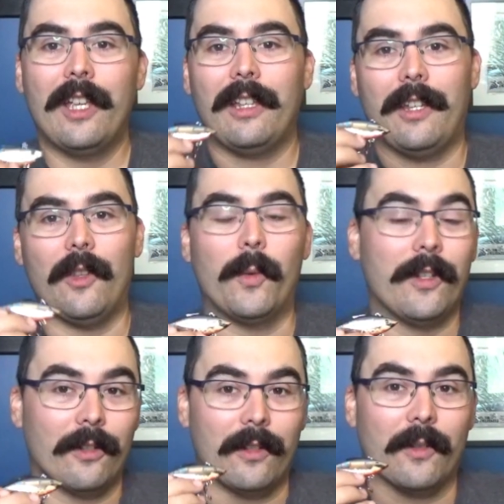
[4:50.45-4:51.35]
in the
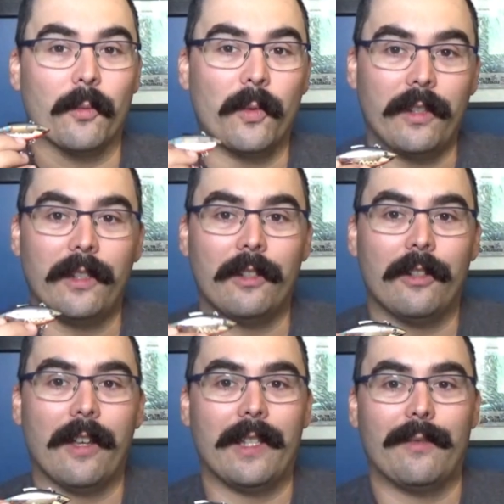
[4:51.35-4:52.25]
winter is a really
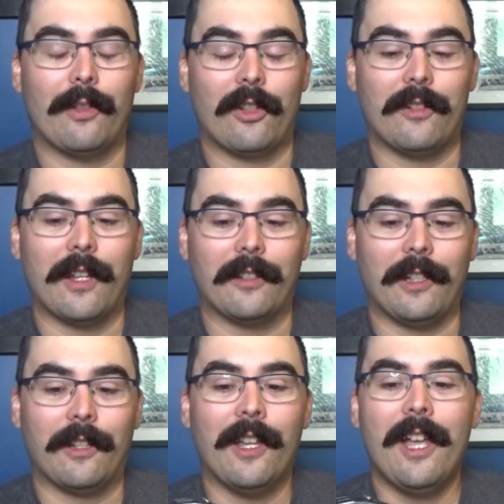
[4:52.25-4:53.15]
good ice fishing
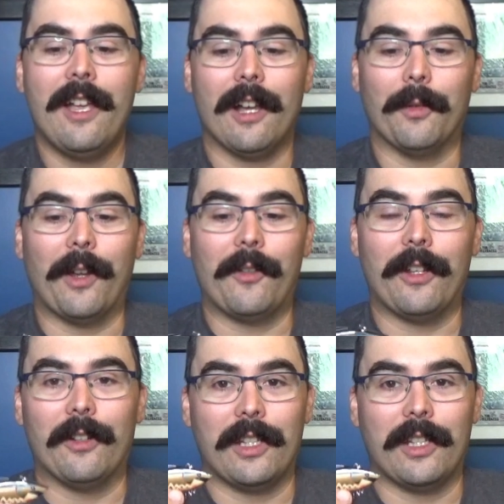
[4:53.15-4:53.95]
technique around here.